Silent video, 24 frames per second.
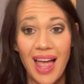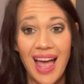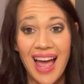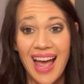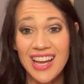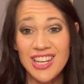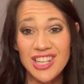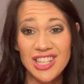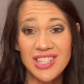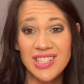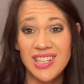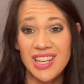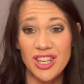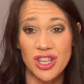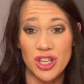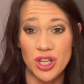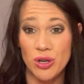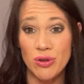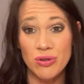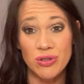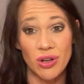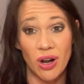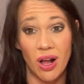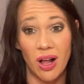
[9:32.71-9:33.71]
I just didn't
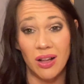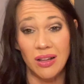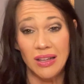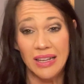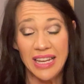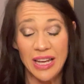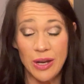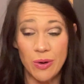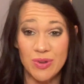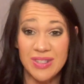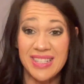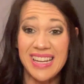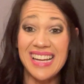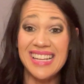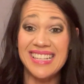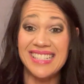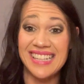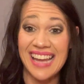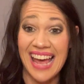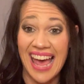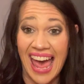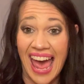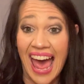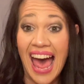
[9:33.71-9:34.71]
use it all. It was nice
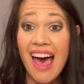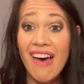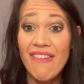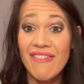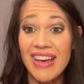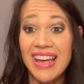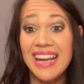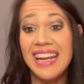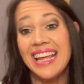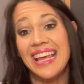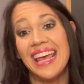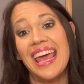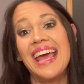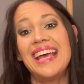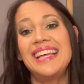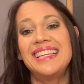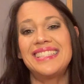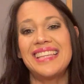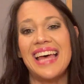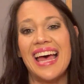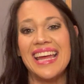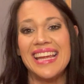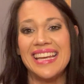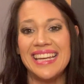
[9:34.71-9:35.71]
to have it in case
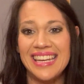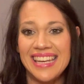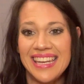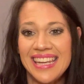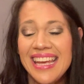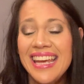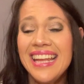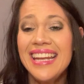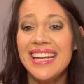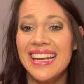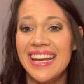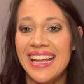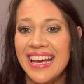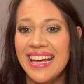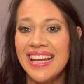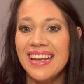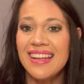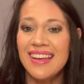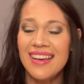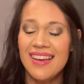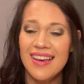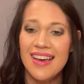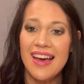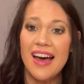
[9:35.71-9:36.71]
I needed it.
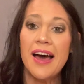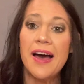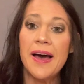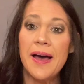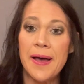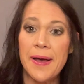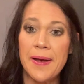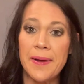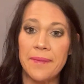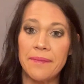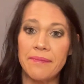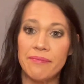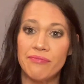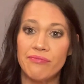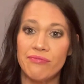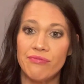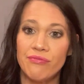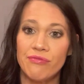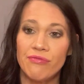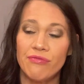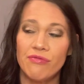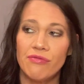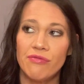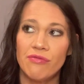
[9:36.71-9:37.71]
Um,
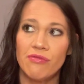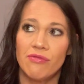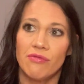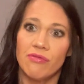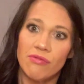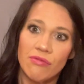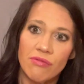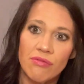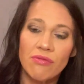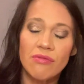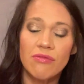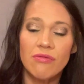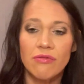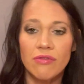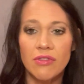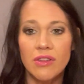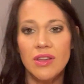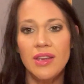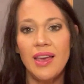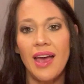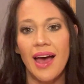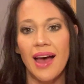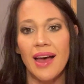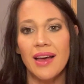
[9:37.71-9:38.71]

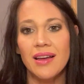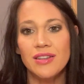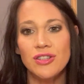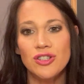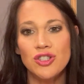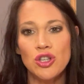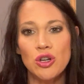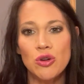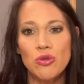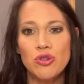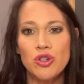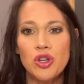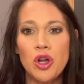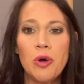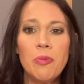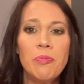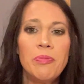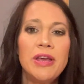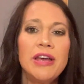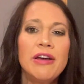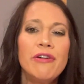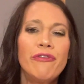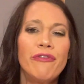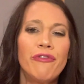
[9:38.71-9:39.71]
yeah, so don't
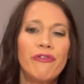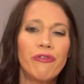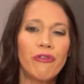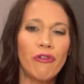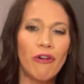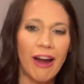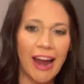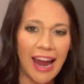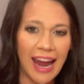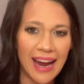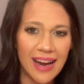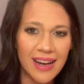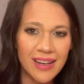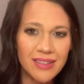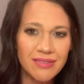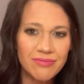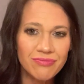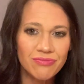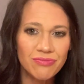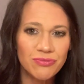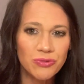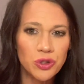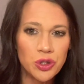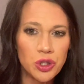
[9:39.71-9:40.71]
be afraid
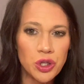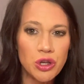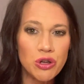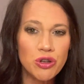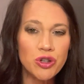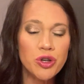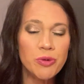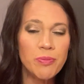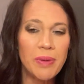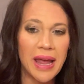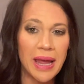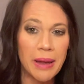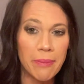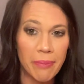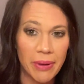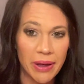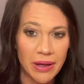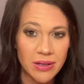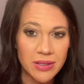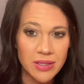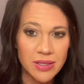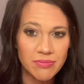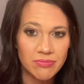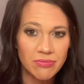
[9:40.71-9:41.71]
to use your pain
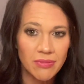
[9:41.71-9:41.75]
pills.